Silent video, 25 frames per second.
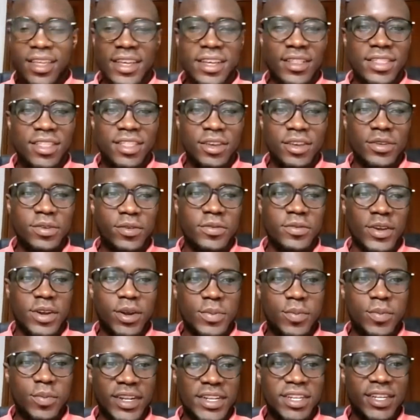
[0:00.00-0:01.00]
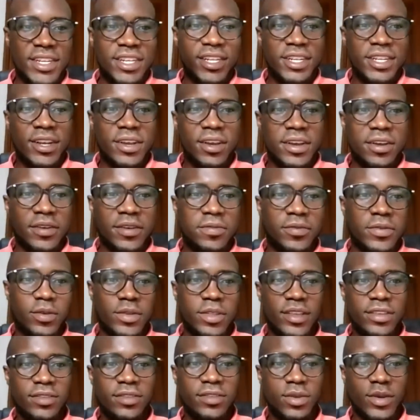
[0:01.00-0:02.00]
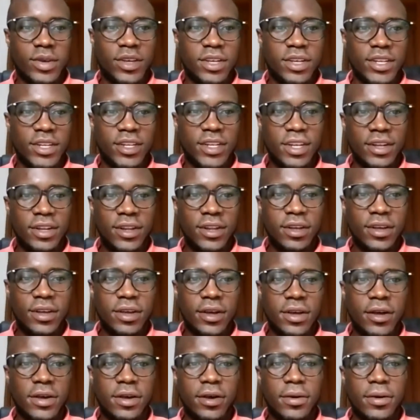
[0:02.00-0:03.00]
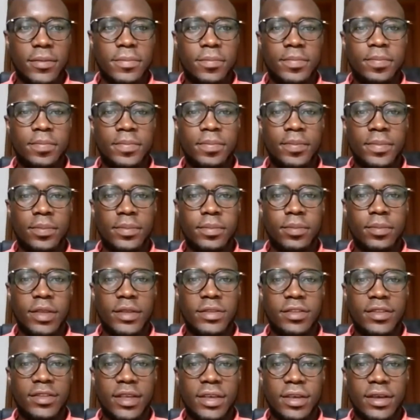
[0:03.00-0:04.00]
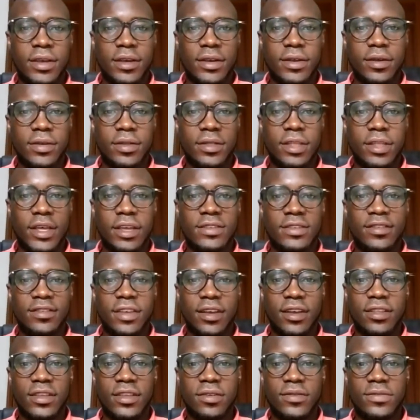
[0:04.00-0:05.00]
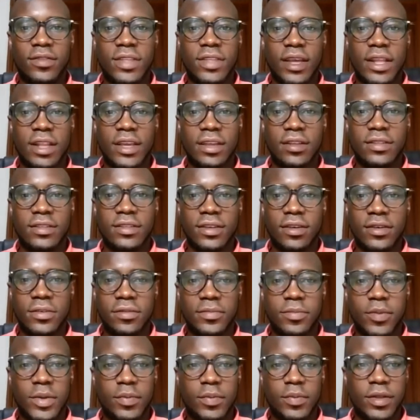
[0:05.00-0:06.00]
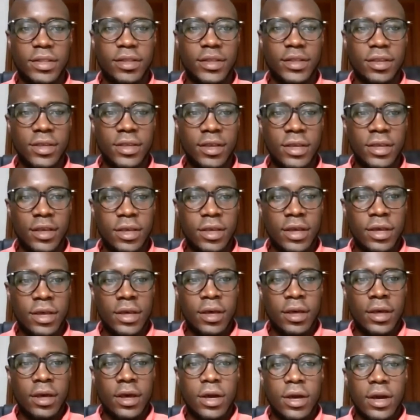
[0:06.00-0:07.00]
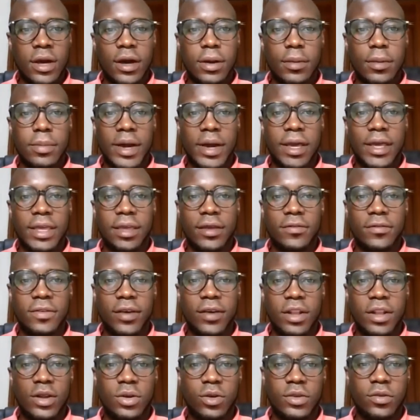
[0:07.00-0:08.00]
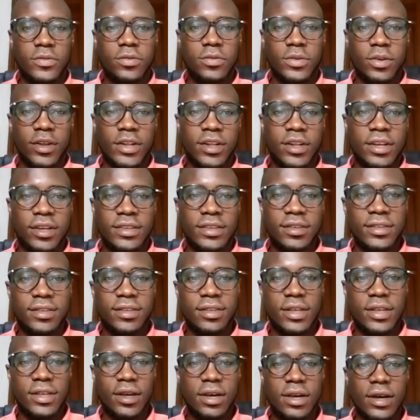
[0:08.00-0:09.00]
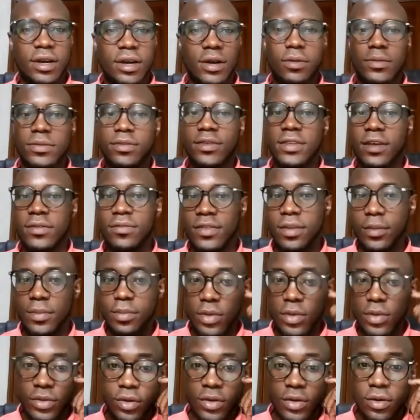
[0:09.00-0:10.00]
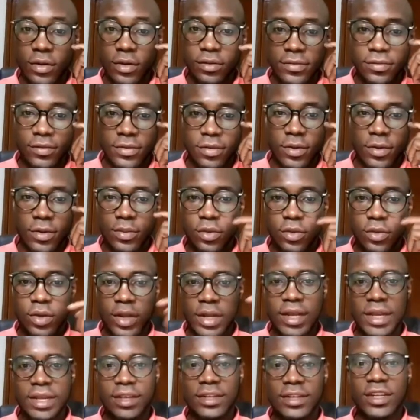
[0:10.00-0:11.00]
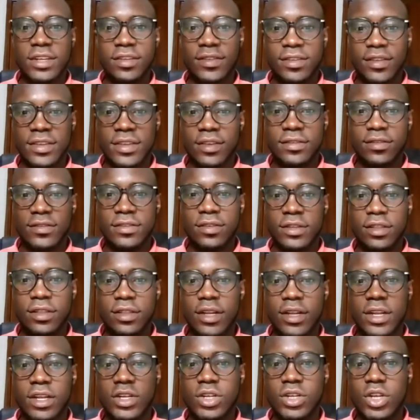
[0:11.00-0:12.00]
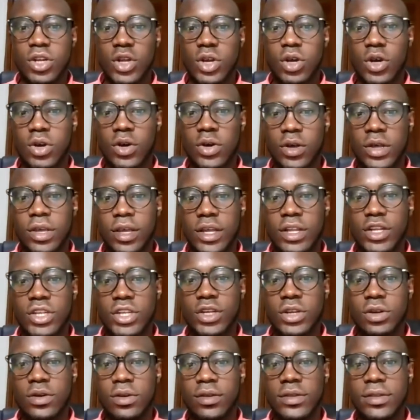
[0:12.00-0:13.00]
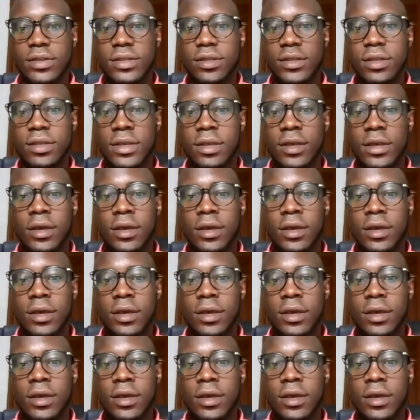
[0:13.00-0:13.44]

Thank you very much for this occasion, Mr. the Executive Director of PPD. My fellow youth readers, observe the protocols from UN agencies, international NGOs,